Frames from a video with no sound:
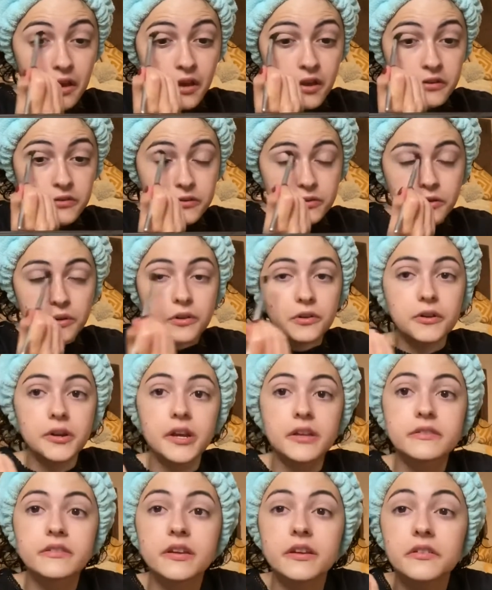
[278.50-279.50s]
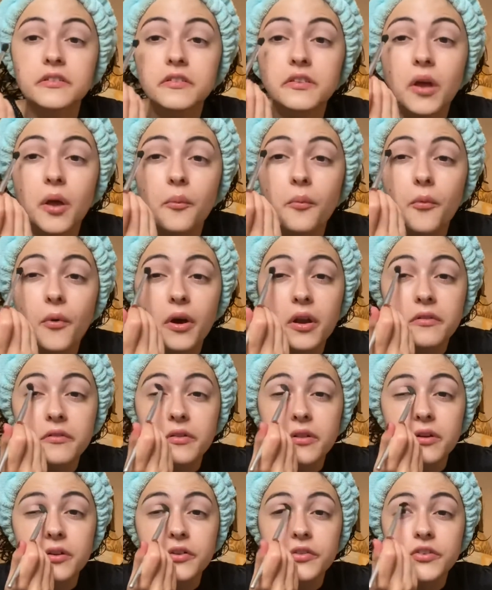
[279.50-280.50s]
so it creates like somewhat of a
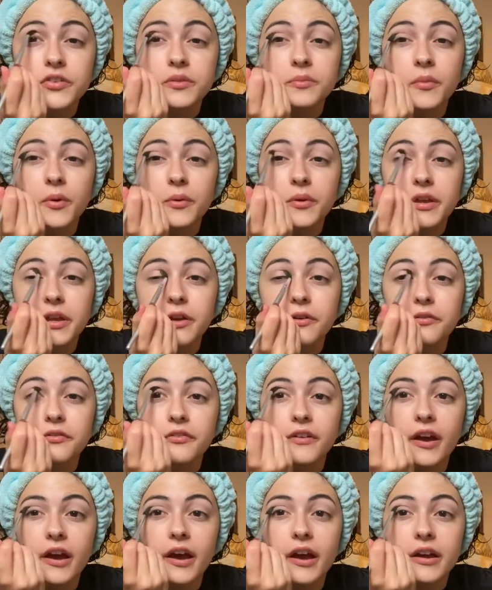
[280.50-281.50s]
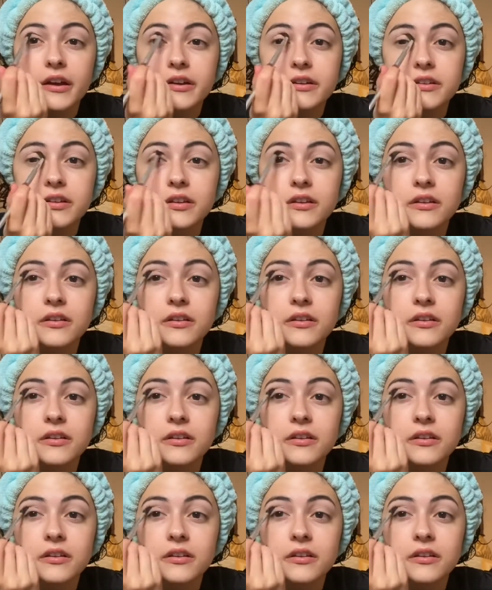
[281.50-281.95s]
little smoky effect.